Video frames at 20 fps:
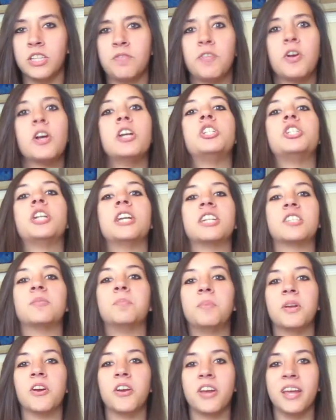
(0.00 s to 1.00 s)
It's very
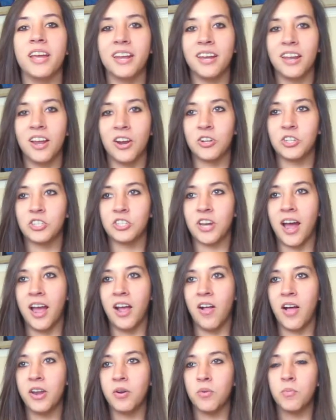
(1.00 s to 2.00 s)
Shakespearean, her
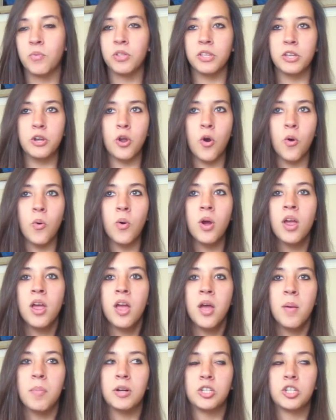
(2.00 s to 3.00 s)
style. I don't really know
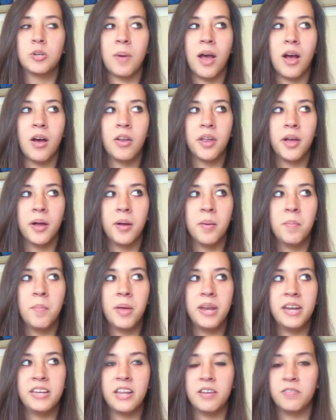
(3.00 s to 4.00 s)
much about
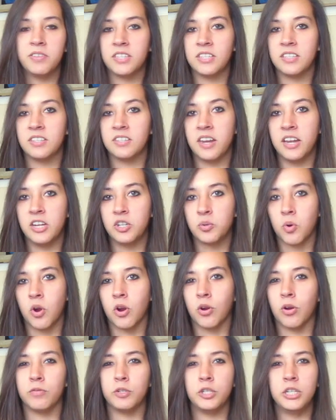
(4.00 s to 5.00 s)
Bette Davis's stage
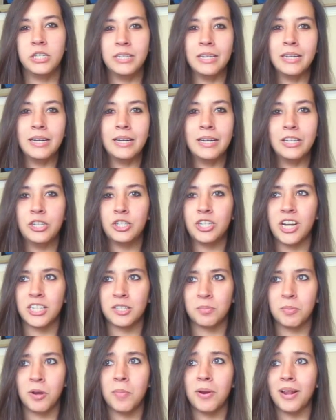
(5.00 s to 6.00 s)
work or if she did any
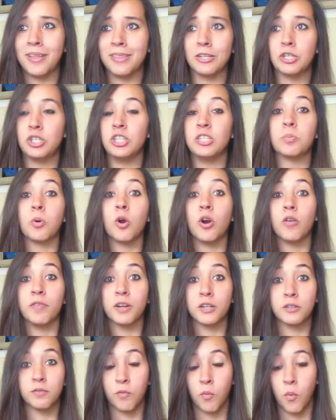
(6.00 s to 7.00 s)
Shakespeare, but I think she's
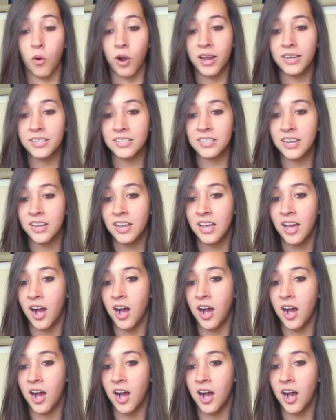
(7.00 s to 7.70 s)
perfect for it.